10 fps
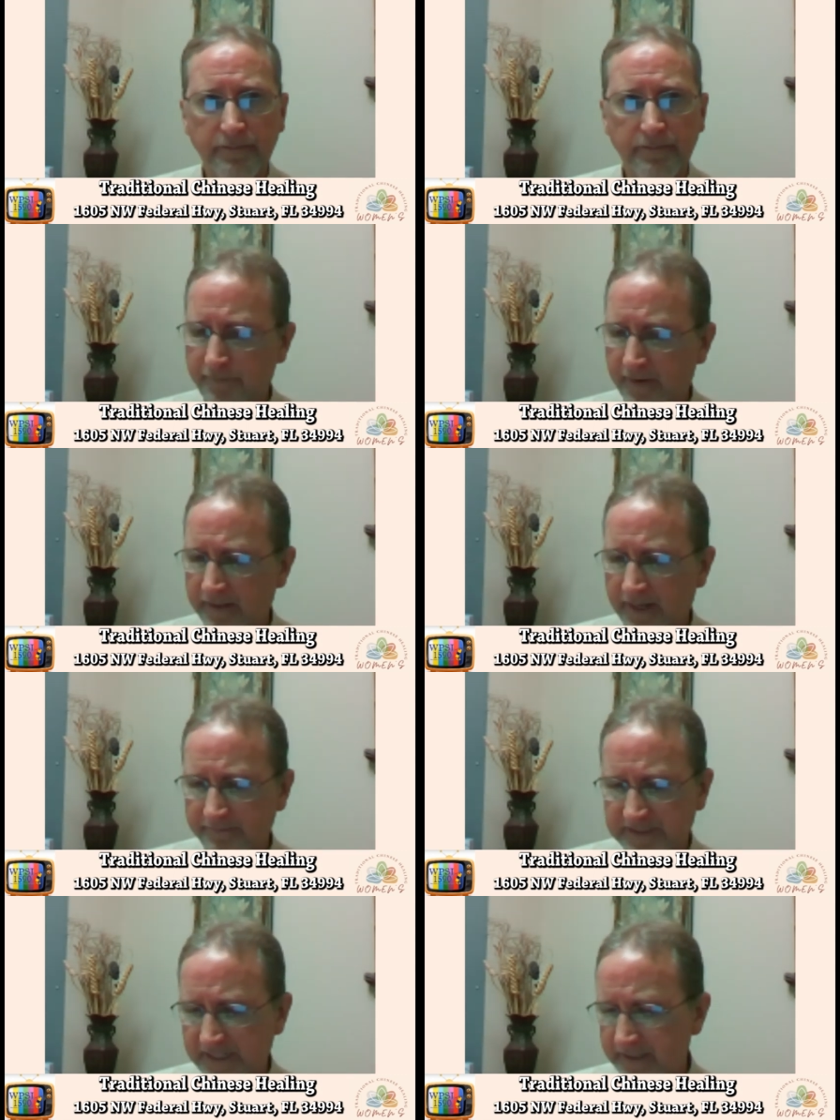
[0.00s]
I've, I've
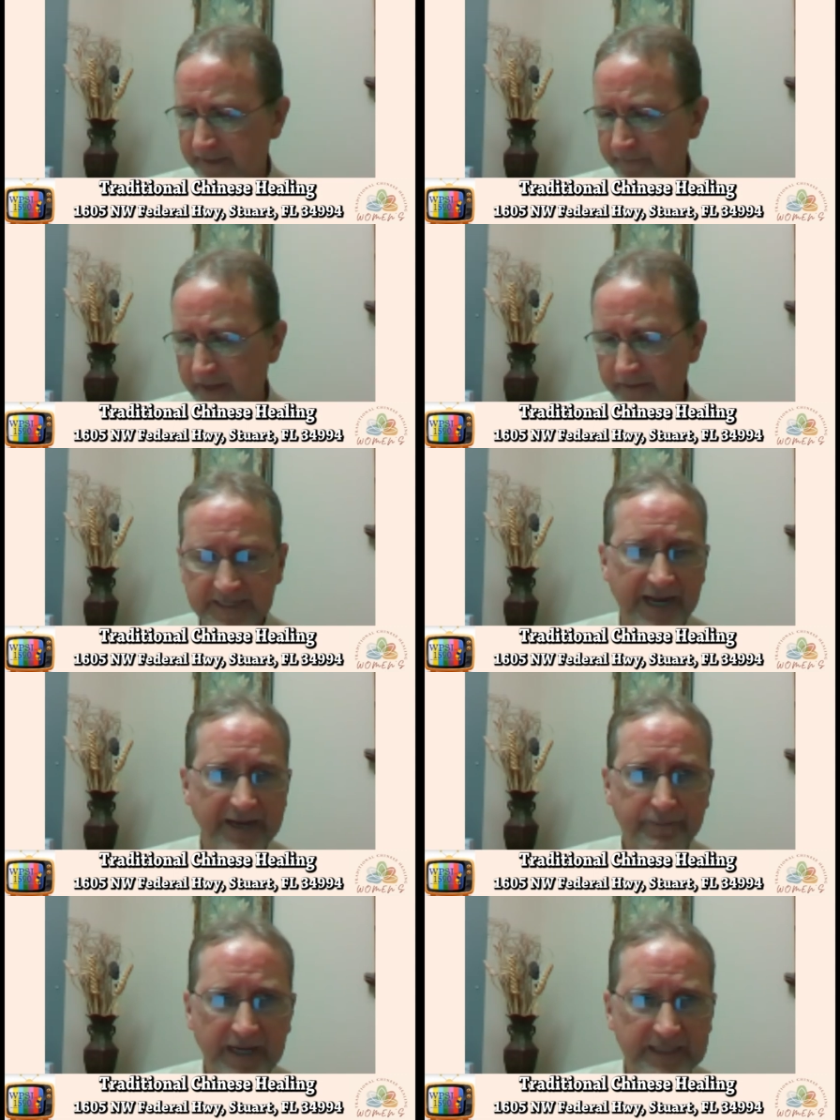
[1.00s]
seen
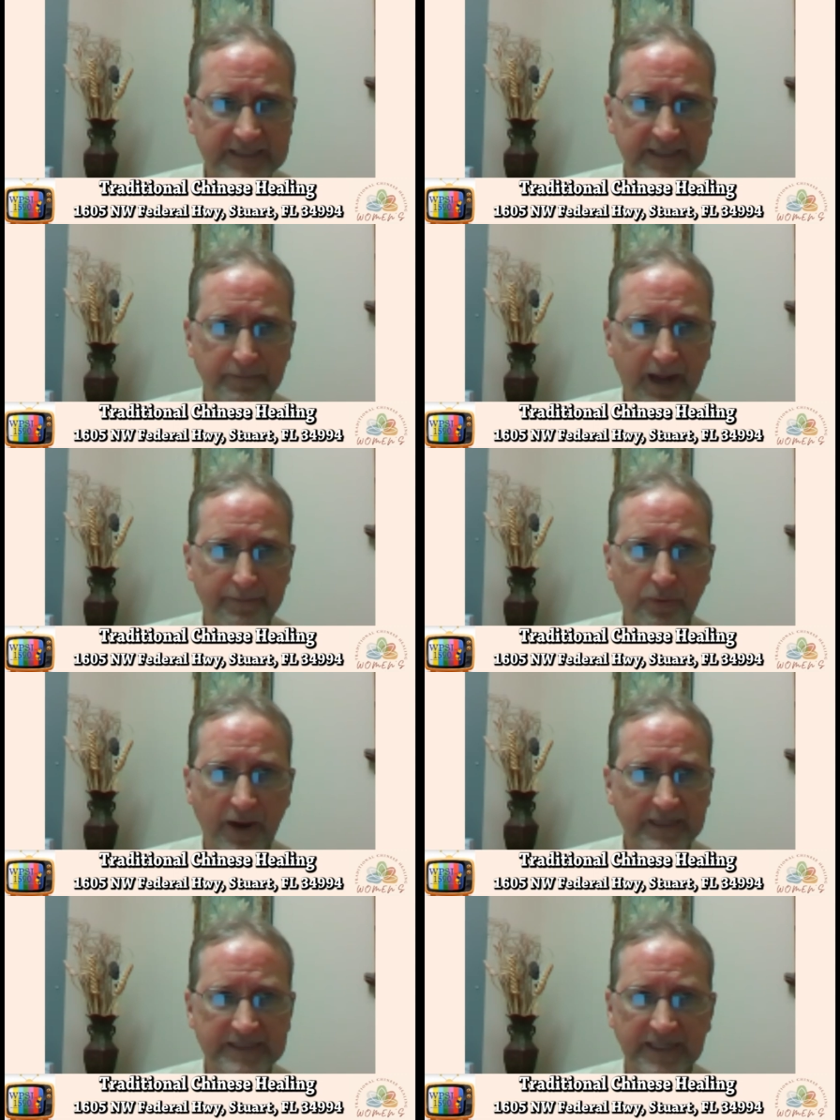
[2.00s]
diabetics in my
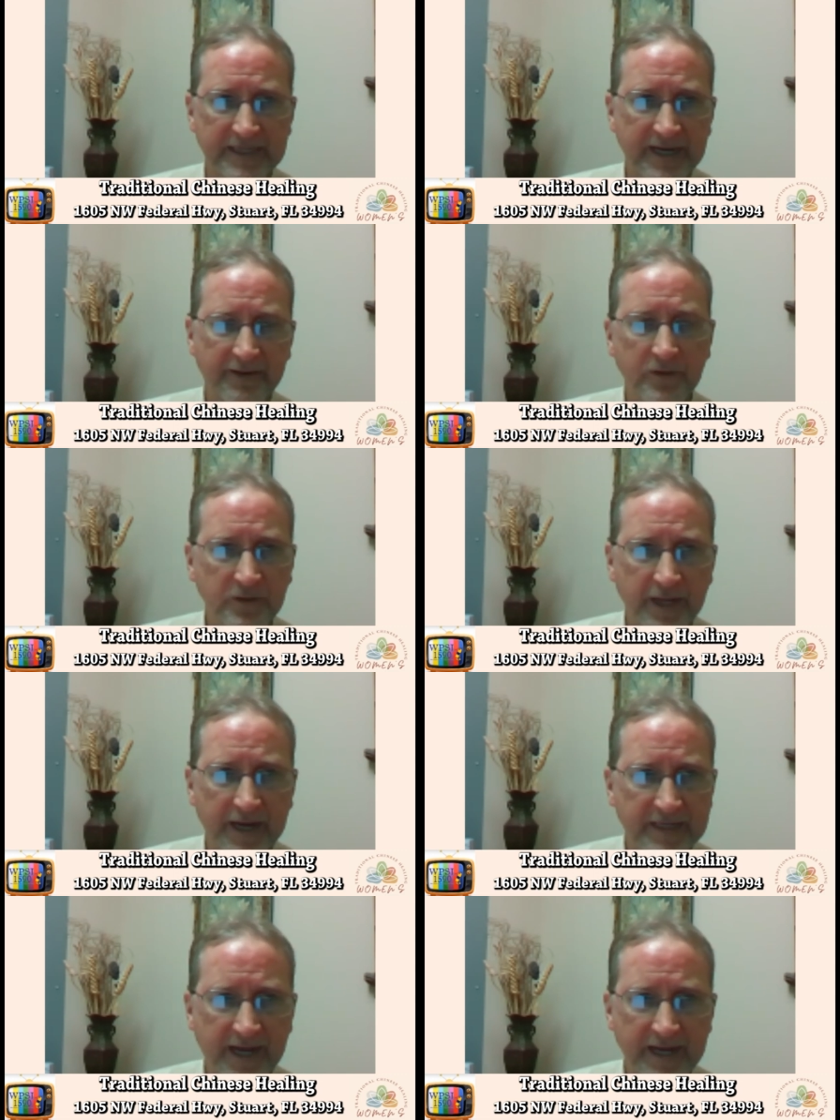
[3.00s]
practice that never knew they
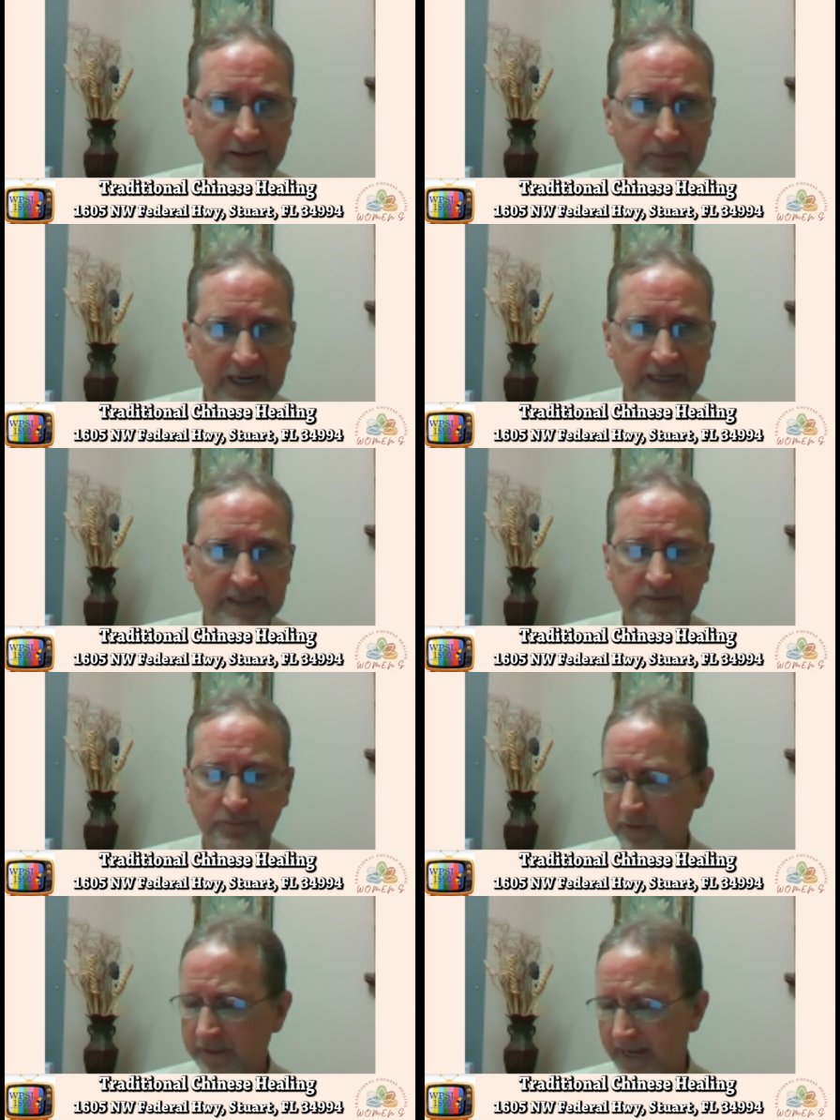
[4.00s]
had diabetes,
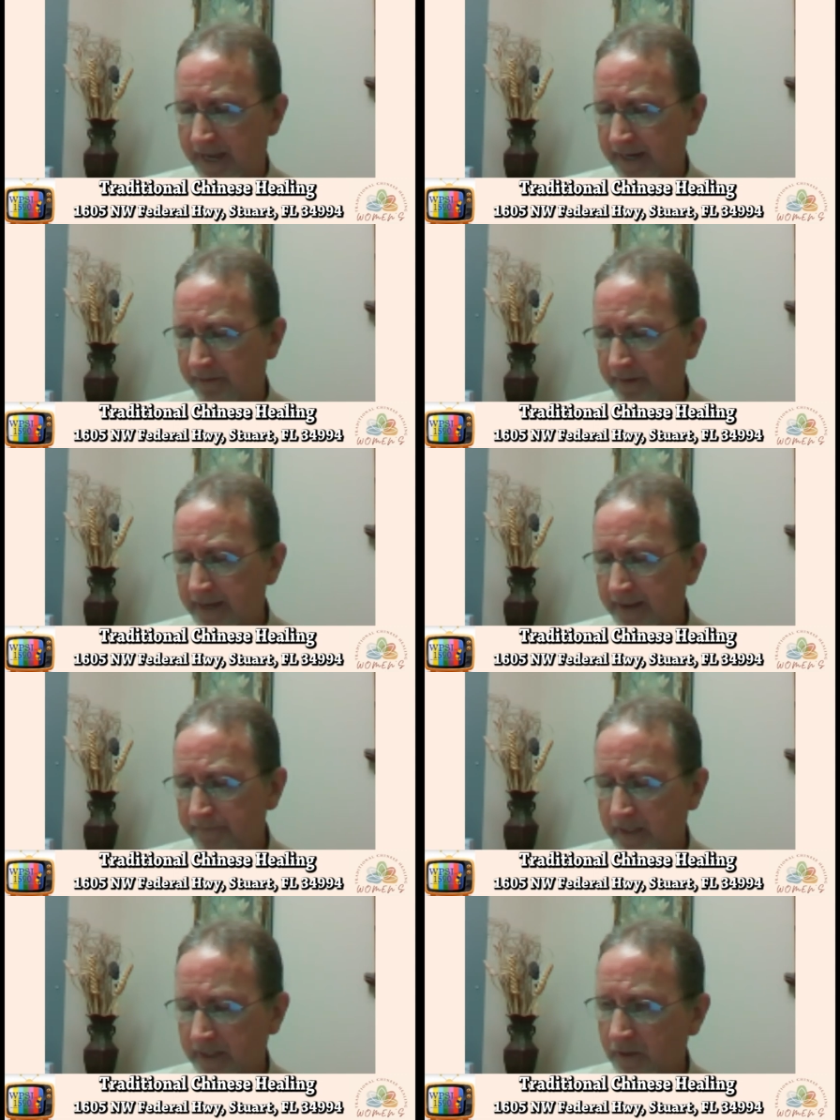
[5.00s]
rooted that out
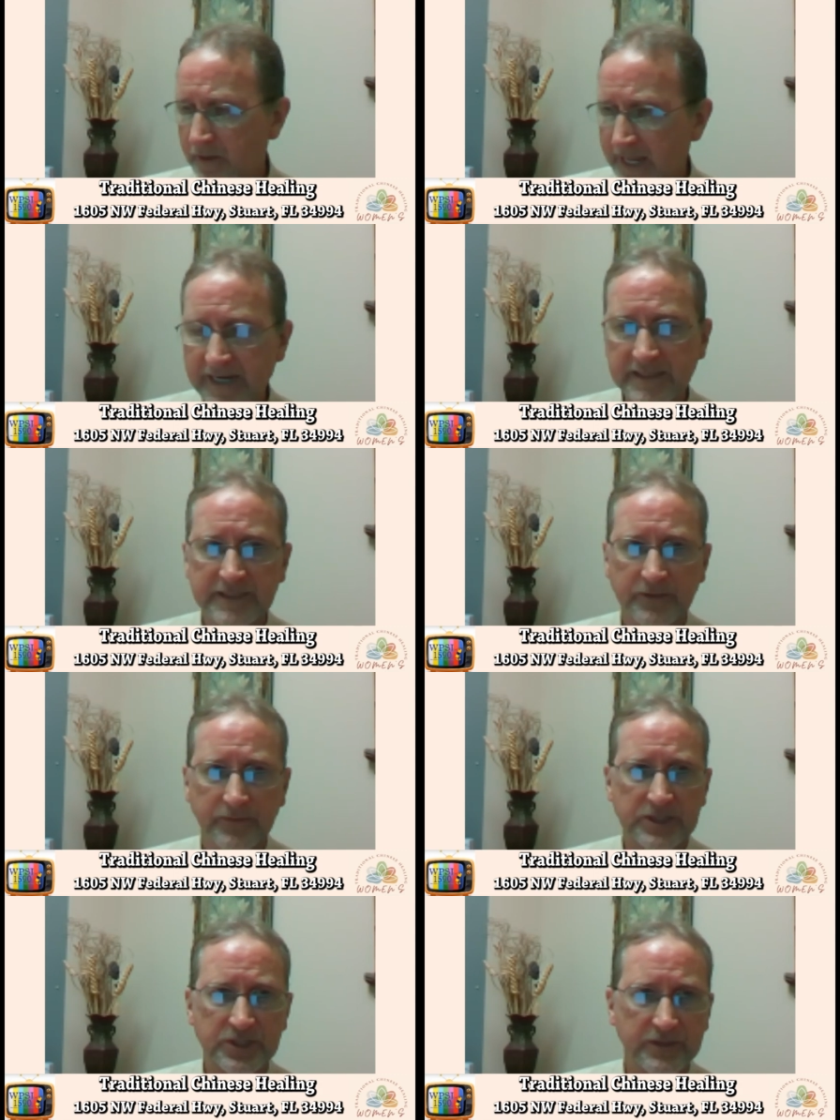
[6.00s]
you know, cancer
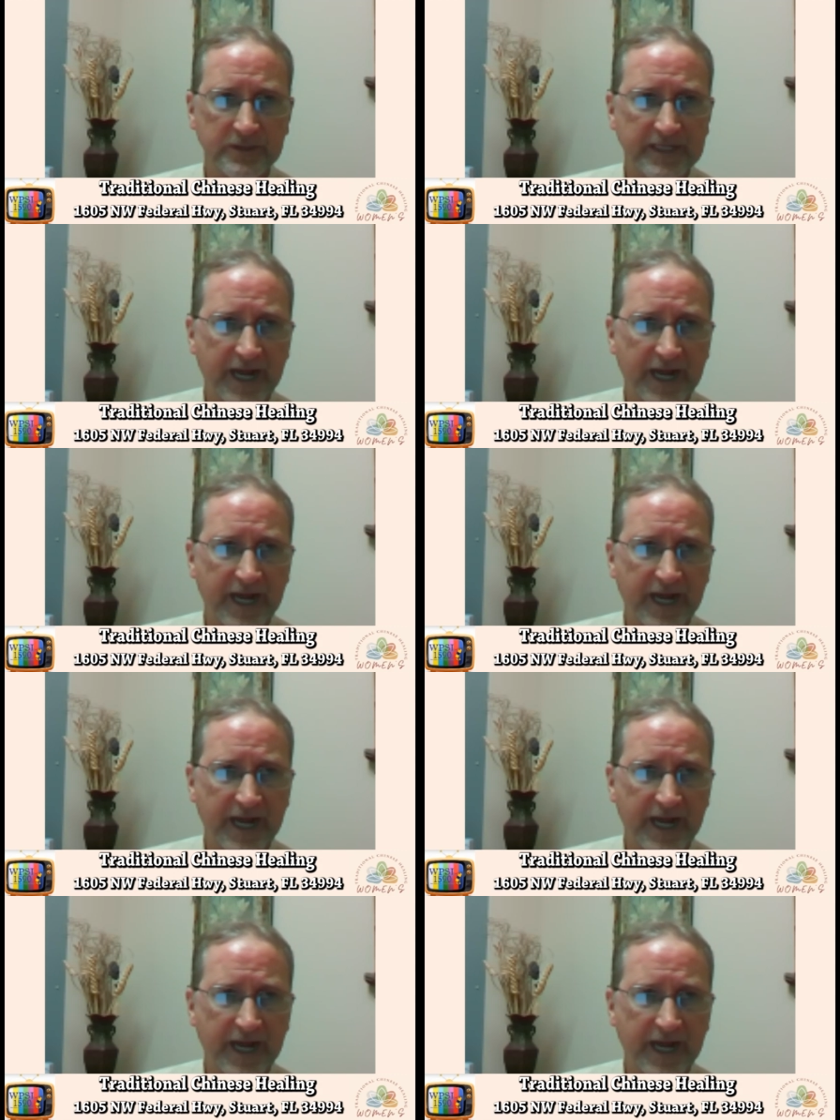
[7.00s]
issues,